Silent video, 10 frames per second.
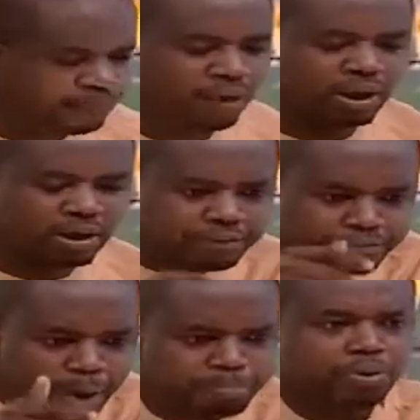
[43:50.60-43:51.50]
The
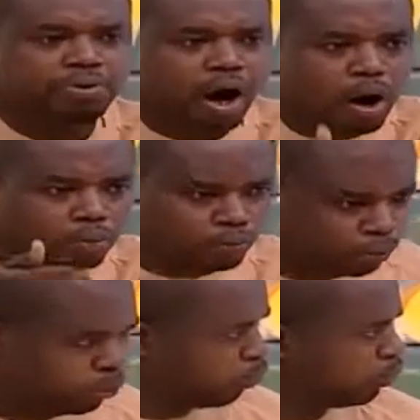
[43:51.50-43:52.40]
tribunal
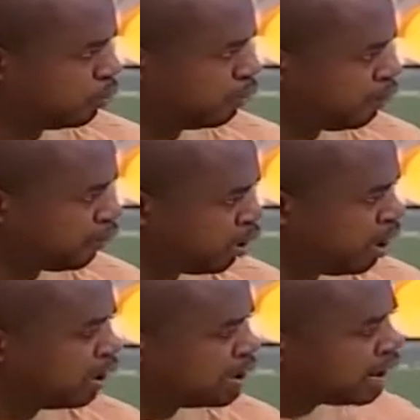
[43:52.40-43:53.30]
ruled
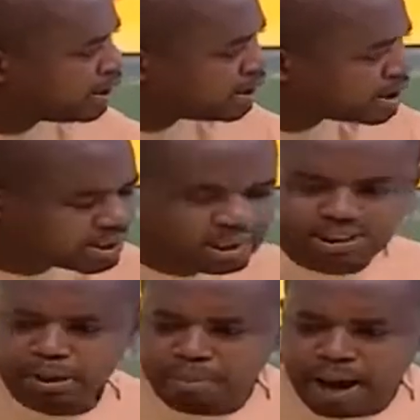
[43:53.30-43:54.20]
that the
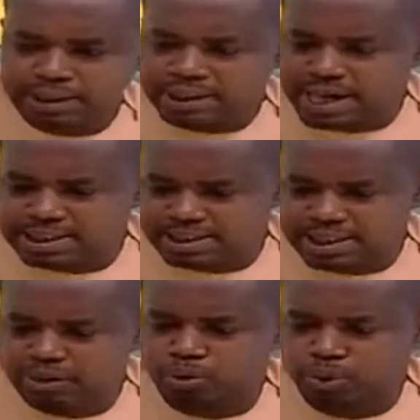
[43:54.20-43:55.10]
decision by the
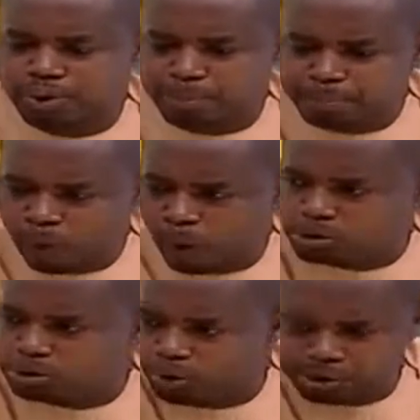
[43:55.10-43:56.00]
NCA to impose
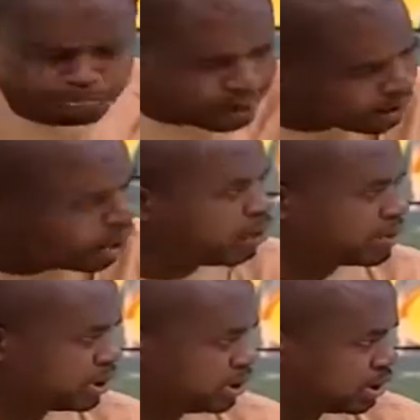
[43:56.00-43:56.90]
those
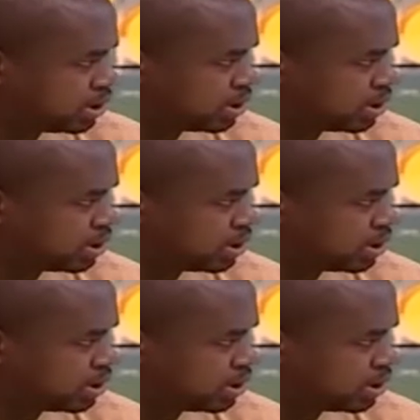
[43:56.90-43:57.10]
penalties